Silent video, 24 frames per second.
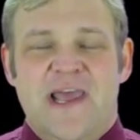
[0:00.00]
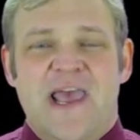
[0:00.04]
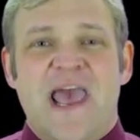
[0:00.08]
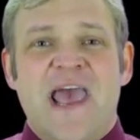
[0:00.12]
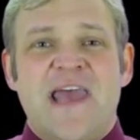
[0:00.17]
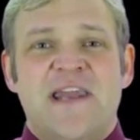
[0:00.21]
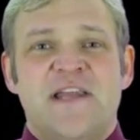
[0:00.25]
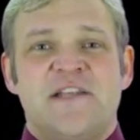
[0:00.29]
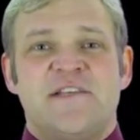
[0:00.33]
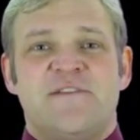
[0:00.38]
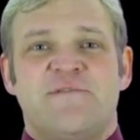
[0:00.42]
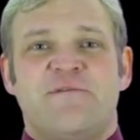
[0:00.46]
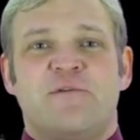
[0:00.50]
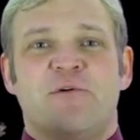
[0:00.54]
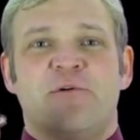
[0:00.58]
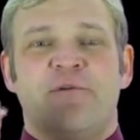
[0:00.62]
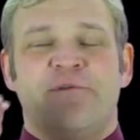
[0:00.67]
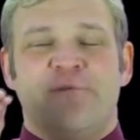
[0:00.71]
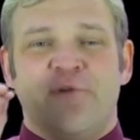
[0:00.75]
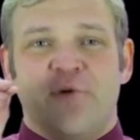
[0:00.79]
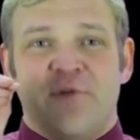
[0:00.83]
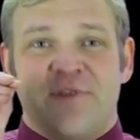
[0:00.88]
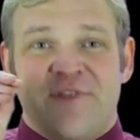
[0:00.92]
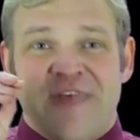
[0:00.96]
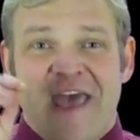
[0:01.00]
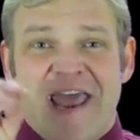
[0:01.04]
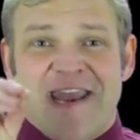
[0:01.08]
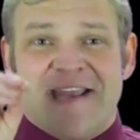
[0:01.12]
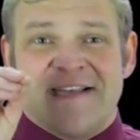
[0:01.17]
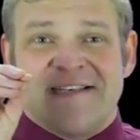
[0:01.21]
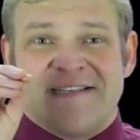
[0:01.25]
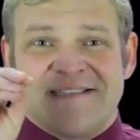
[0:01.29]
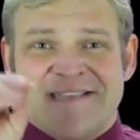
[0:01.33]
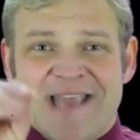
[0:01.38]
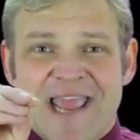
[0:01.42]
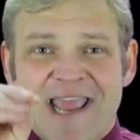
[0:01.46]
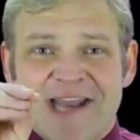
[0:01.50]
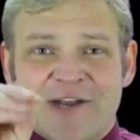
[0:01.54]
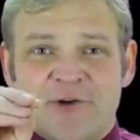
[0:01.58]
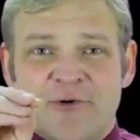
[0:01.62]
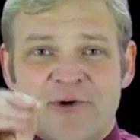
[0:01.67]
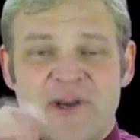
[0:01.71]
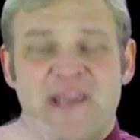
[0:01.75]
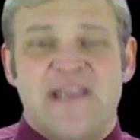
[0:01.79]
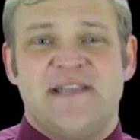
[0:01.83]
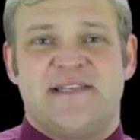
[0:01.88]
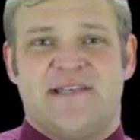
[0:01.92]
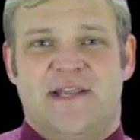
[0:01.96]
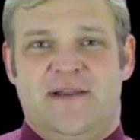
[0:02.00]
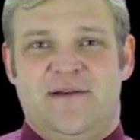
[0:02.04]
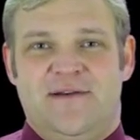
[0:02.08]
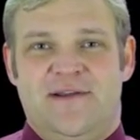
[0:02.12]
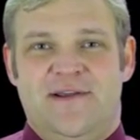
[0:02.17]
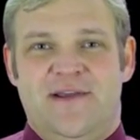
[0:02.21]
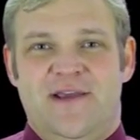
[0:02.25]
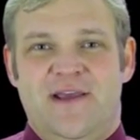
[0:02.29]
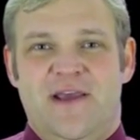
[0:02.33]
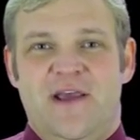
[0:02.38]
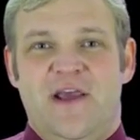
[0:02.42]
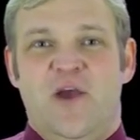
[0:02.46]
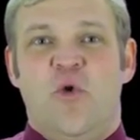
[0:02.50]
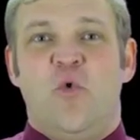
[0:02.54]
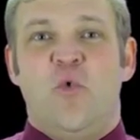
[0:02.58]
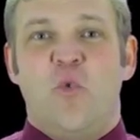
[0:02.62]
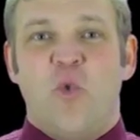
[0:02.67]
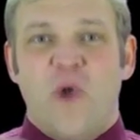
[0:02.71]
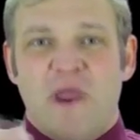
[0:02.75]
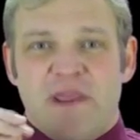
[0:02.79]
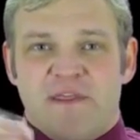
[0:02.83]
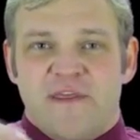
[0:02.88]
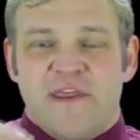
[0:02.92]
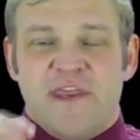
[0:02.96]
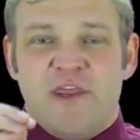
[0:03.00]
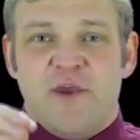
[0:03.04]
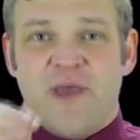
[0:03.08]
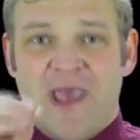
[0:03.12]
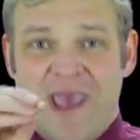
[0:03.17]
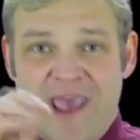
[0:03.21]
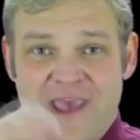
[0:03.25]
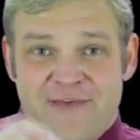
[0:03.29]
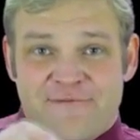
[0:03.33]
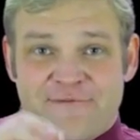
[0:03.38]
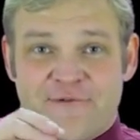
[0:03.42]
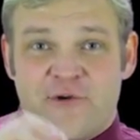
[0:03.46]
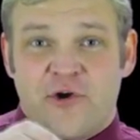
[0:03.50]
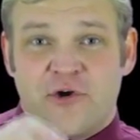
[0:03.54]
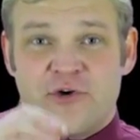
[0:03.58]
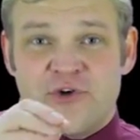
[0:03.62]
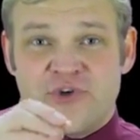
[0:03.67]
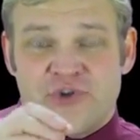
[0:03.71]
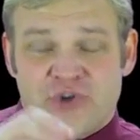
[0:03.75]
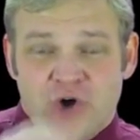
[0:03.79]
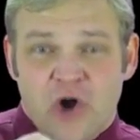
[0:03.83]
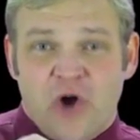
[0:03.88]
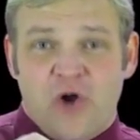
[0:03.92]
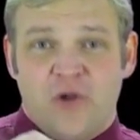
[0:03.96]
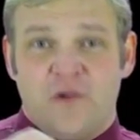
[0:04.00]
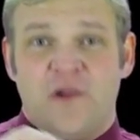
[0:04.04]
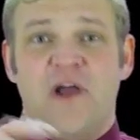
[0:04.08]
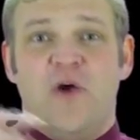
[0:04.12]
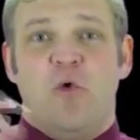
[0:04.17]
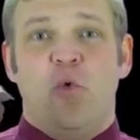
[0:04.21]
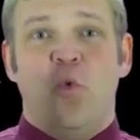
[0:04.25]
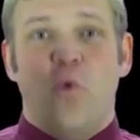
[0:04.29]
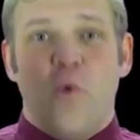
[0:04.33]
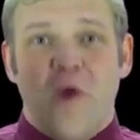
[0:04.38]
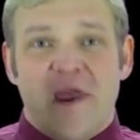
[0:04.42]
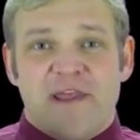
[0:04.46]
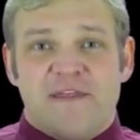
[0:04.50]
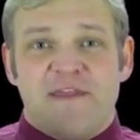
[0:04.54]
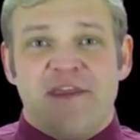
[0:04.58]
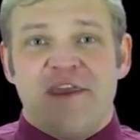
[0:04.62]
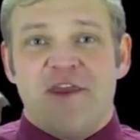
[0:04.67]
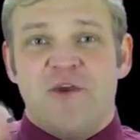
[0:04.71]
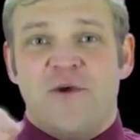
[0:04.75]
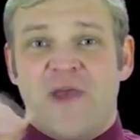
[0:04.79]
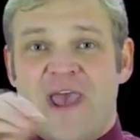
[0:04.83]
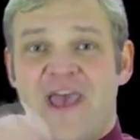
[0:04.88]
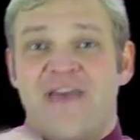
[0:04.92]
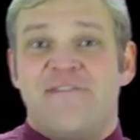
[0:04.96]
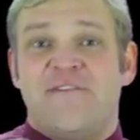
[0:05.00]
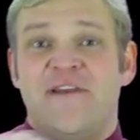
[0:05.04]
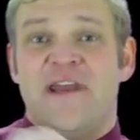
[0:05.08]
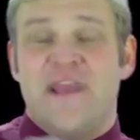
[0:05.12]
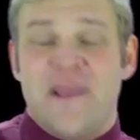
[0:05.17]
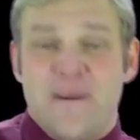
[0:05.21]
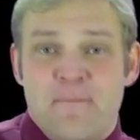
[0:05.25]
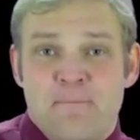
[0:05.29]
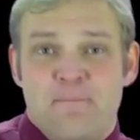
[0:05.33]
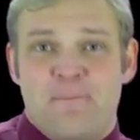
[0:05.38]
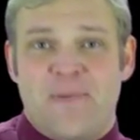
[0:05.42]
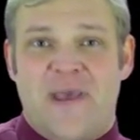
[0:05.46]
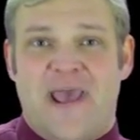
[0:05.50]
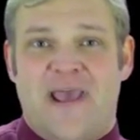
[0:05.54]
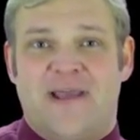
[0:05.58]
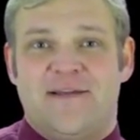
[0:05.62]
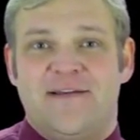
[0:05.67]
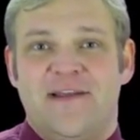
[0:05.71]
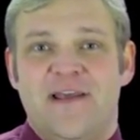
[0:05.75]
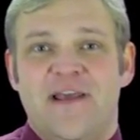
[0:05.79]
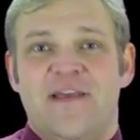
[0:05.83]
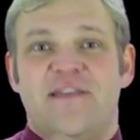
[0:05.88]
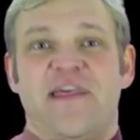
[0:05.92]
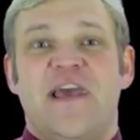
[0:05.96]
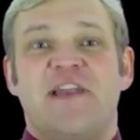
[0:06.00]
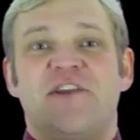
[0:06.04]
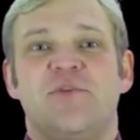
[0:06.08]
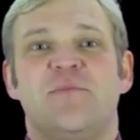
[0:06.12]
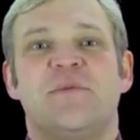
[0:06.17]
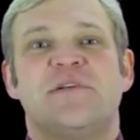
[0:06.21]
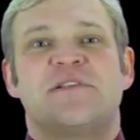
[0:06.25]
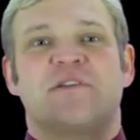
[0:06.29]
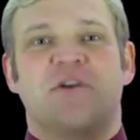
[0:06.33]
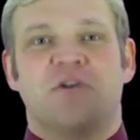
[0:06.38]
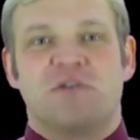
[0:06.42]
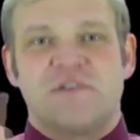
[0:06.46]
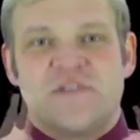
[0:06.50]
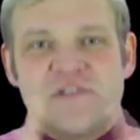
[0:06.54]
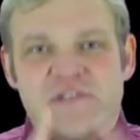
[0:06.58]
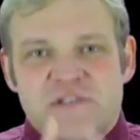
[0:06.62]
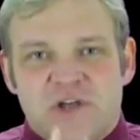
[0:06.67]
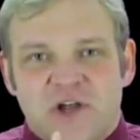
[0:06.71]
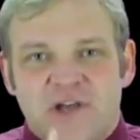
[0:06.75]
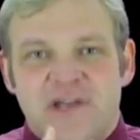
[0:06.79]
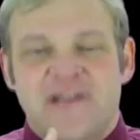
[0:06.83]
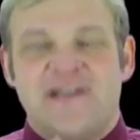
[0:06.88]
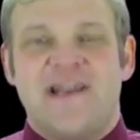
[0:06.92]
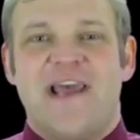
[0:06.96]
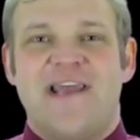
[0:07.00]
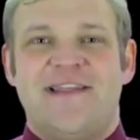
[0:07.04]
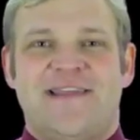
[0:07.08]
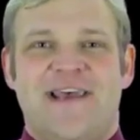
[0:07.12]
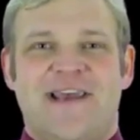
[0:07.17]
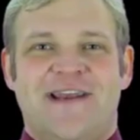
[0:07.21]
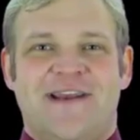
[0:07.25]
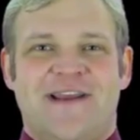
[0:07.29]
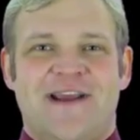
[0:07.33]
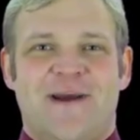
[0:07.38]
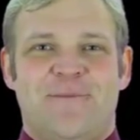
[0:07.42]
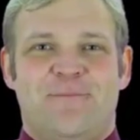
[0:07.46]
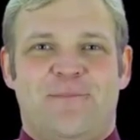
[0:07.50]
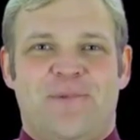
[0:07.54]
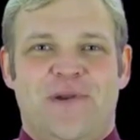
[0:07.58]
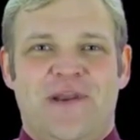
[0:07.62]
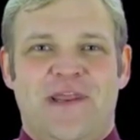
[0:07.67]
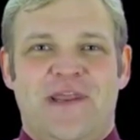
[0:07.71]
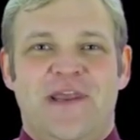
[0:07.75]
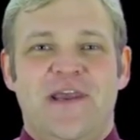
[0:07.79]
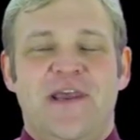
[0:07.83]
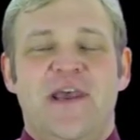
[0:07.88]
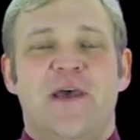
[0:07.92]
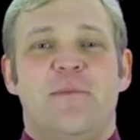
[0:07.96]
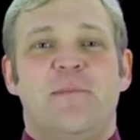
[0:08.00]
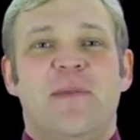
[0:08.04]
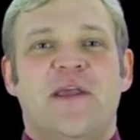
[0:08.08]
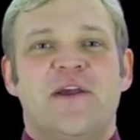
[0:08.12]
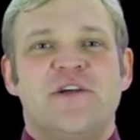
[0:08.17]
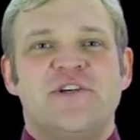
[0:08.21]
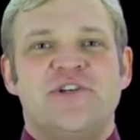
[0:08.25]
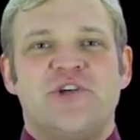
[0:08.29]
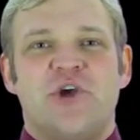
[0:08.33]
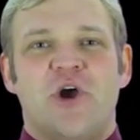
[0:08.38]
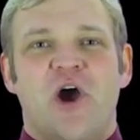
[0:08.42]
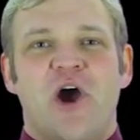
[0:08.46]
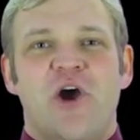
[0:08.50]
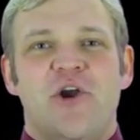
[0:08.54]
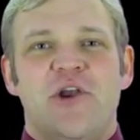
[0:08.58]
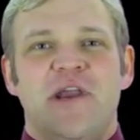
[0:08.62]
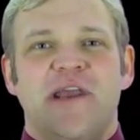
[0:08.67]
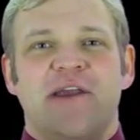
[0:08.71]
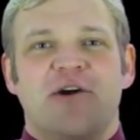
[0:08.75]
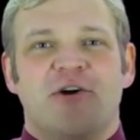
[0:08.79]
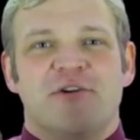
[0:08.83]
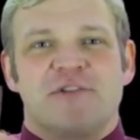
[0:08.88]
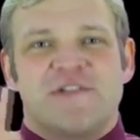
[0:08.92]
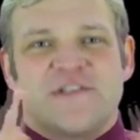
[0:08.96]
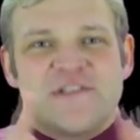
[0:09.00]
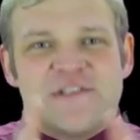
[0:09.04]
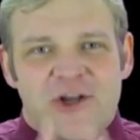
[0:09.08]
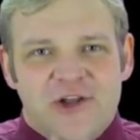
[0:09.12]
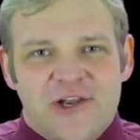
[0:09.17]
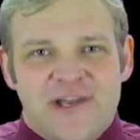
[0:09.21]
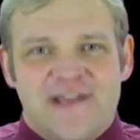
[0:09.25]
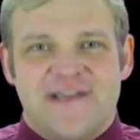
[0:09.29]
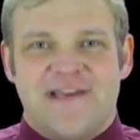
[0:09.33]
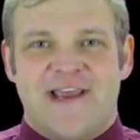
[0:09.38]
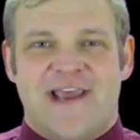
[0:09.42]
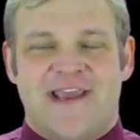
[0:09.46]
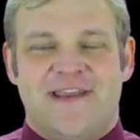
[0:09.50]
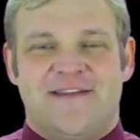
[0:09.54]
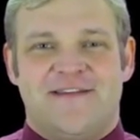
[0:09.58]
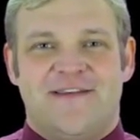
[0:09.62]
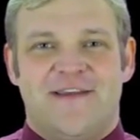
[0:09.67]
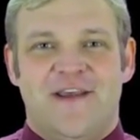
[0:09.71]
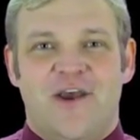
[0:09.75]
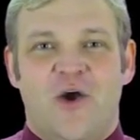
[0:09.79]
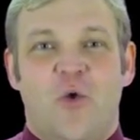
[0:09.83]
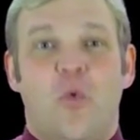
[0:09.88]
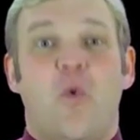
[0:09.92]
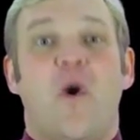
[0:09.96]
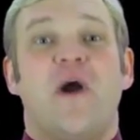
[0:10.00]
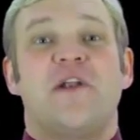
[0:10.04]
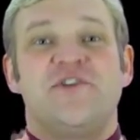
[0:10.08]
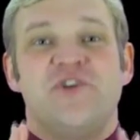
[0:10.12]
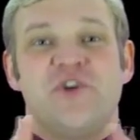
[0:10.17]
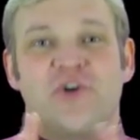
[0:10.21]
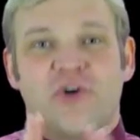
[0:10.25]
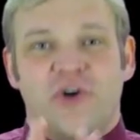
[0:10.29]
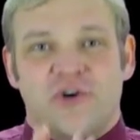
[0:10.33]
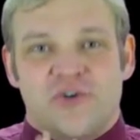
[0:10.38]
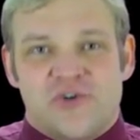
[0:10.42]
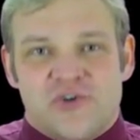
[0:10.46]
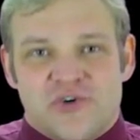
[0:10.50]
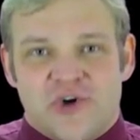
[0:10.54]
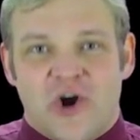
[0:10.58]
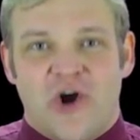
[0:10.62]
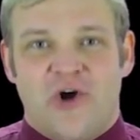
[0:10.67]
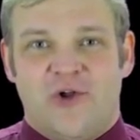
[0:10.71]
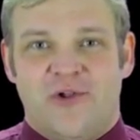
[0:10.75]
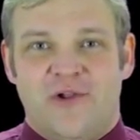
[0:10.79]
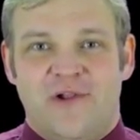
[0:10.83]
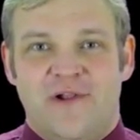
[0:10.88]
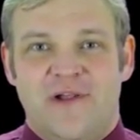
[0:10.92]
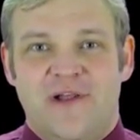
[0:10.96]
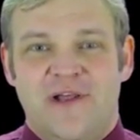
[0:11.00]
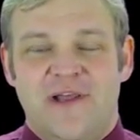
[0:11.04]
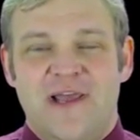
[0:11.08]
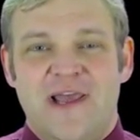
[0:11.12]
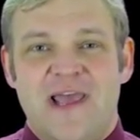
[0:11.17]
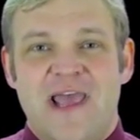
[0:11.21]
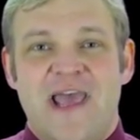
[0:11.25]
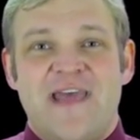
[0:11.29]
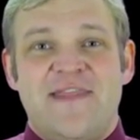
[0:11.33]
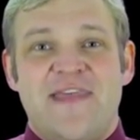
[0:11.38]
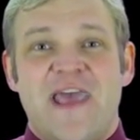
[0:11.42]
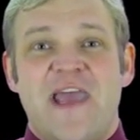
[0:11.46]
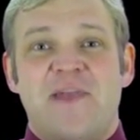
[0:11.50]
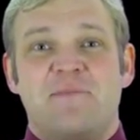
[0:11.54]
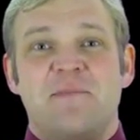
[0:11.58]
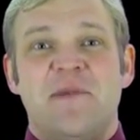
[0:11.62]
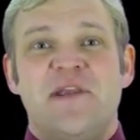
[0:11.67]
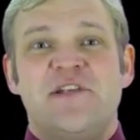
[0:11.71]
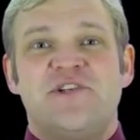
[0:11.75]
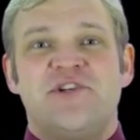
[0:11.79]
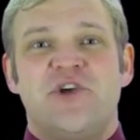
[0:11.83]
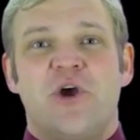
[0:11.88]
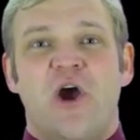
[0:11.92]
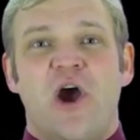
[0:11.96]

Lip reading: And it's for that exact reason, whether you have control, whether you have an impact, that you must consolidate that company, because you only consolidate what you control. And that means you